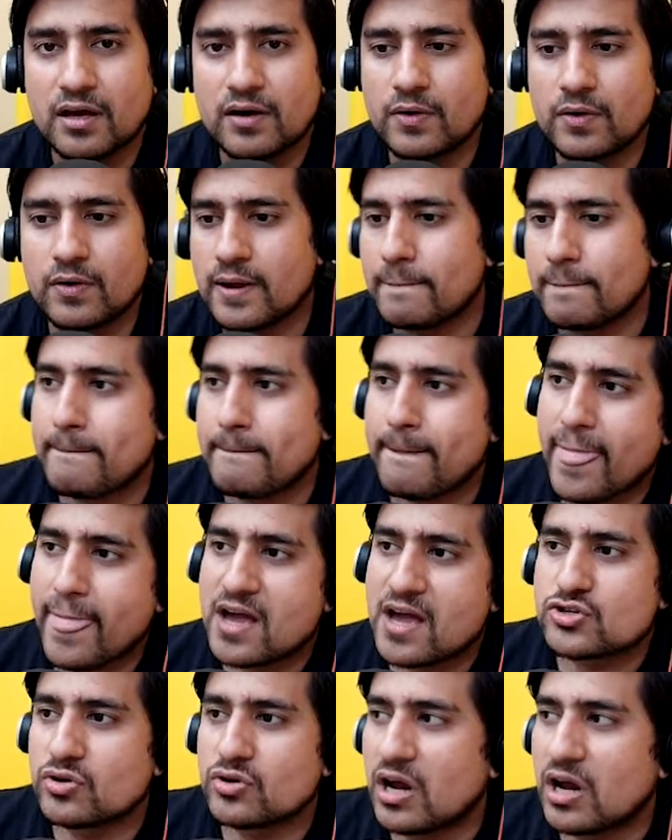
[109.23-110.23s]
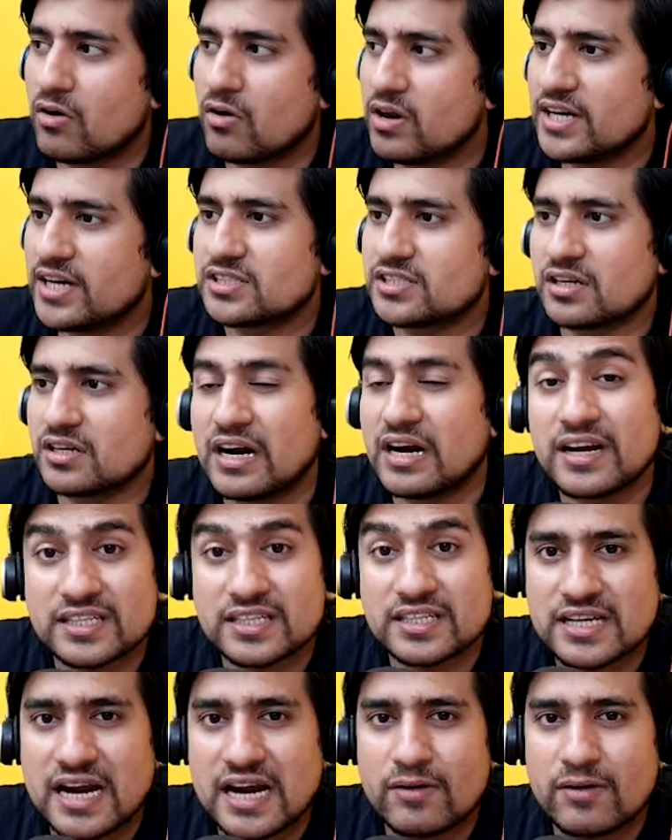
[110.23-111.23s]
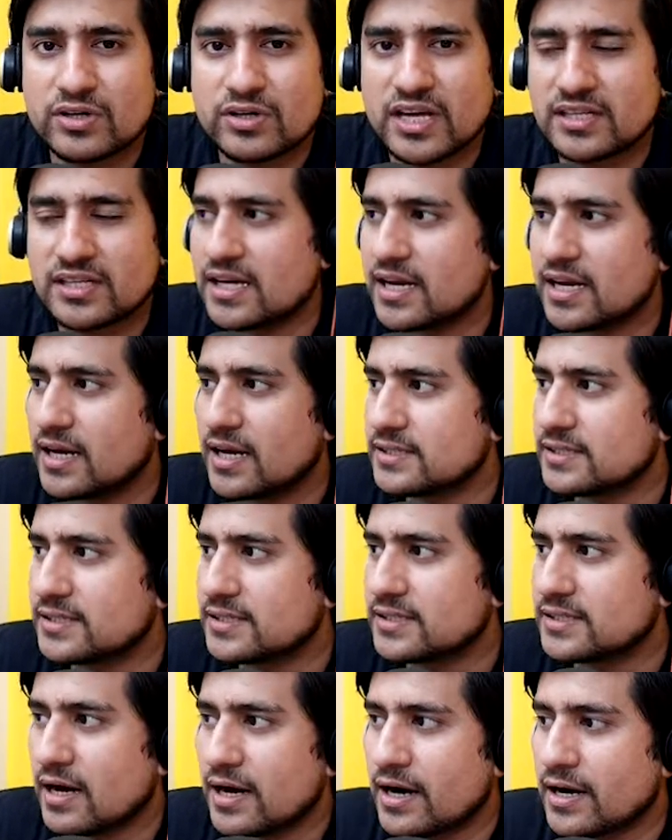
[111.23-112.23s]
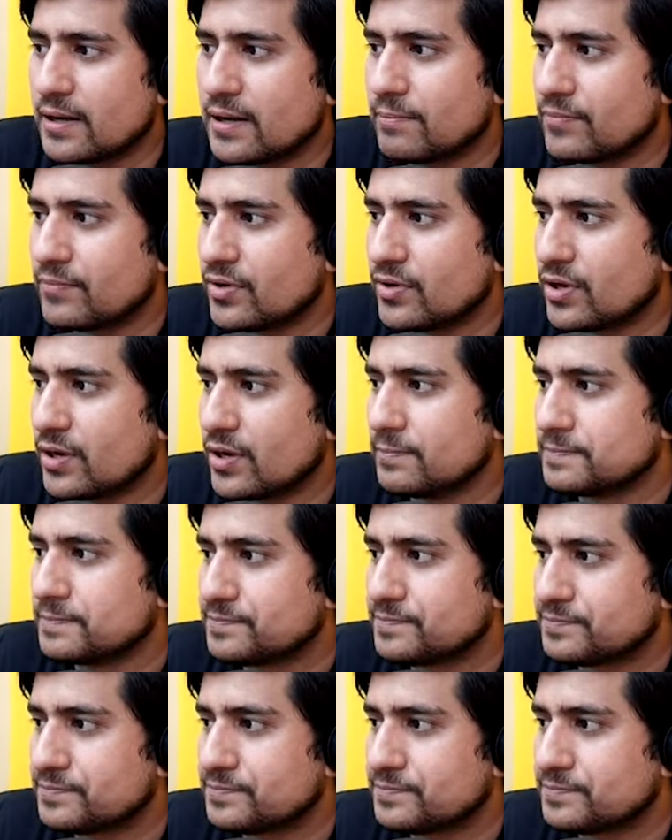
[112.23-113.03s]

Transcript: Okay, so now let's understand what exactly is a R T M. Okay,